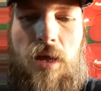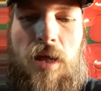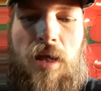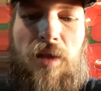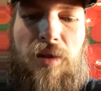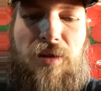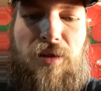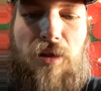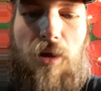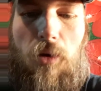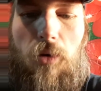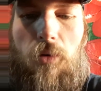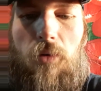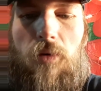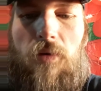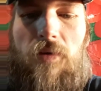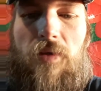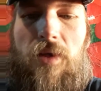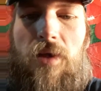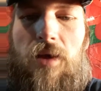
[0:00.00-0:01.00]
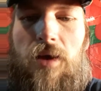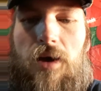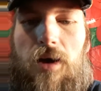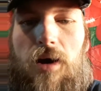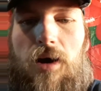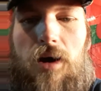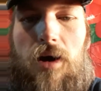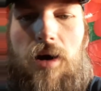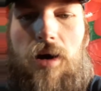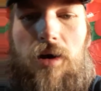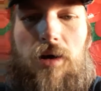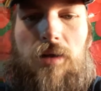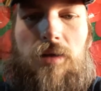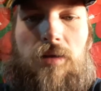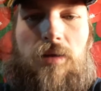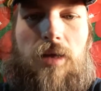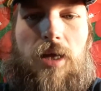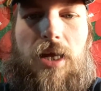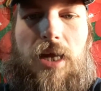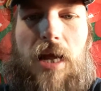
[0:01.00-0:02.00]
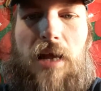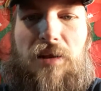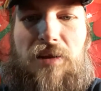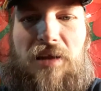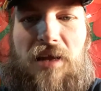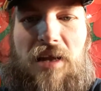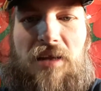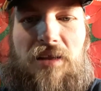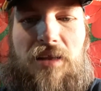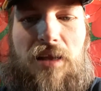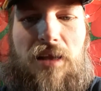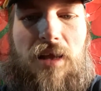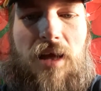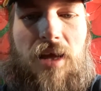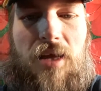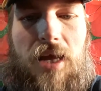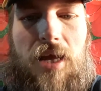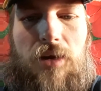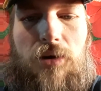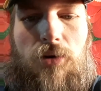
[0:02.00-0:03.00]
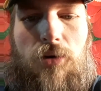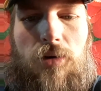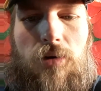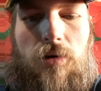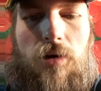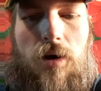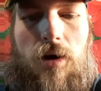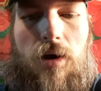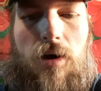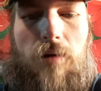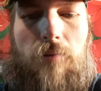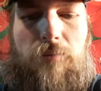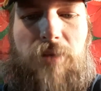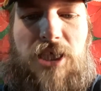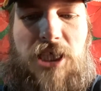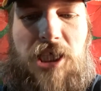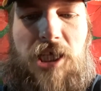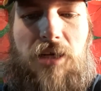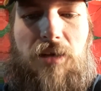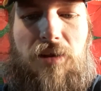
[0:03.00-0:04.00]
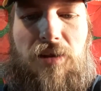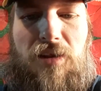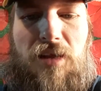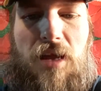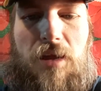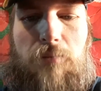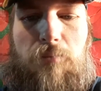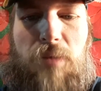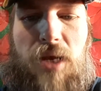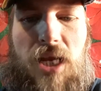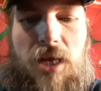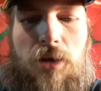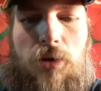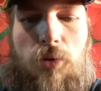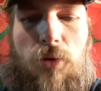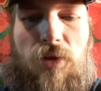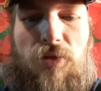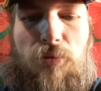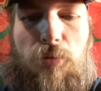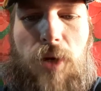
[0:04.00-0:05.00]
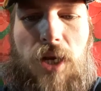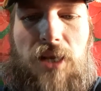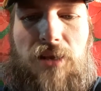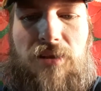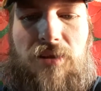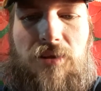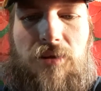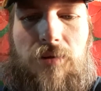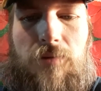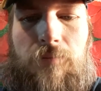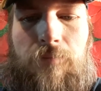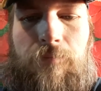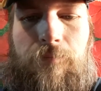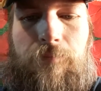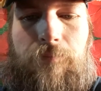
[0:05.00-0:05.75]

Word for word: So, uh, like I said, I got uh, Michigan State beating Northwestern.